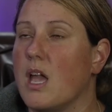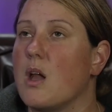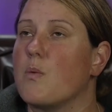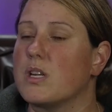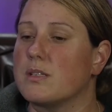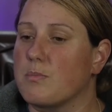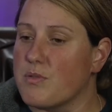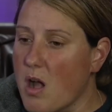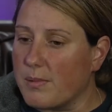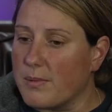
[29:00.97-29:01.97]
is the
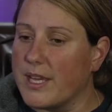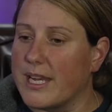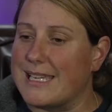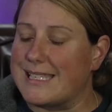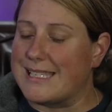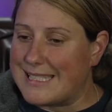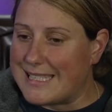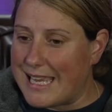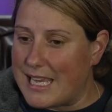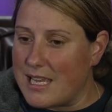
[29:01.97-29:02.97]
problem that I
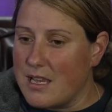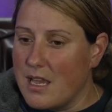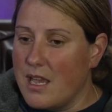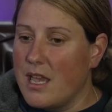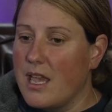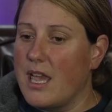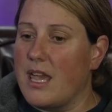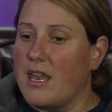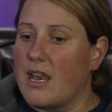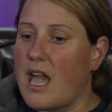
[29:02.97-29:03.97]
see,
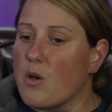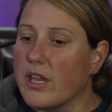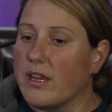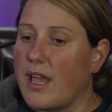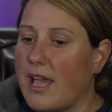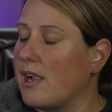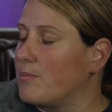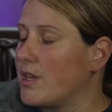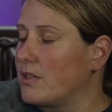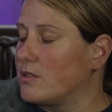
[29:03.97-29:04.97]
and how can I help
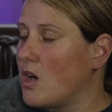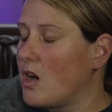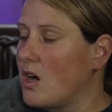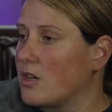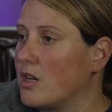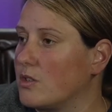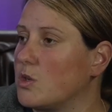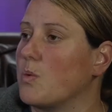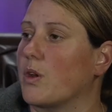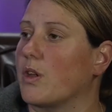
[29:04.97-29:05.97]
that dog to
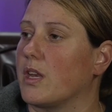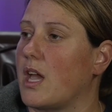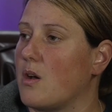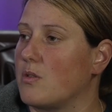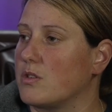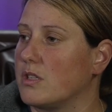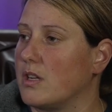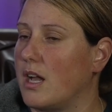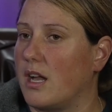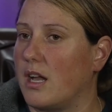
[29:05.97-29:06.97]
work it out
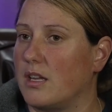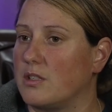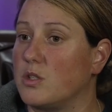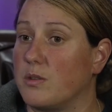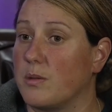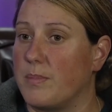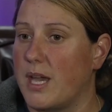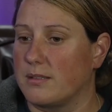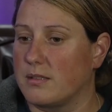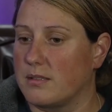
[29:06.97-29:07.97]
to the
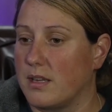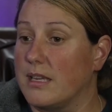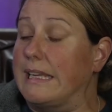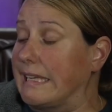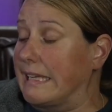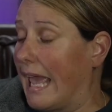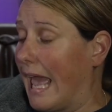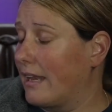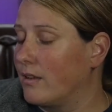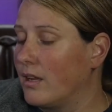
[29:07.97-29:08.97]
best he
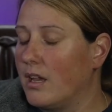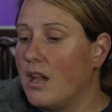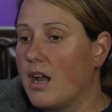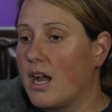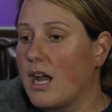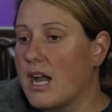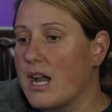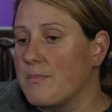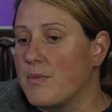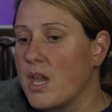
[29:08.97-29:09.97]
can.
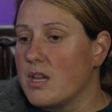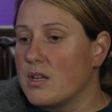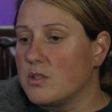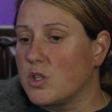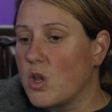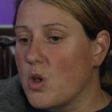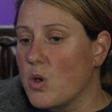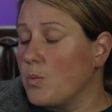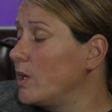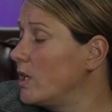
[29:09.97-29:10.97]
So
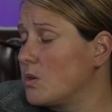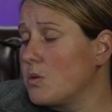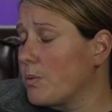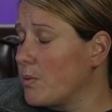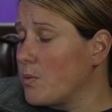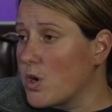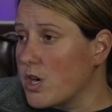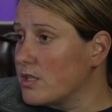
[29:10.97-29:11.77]
we do reward,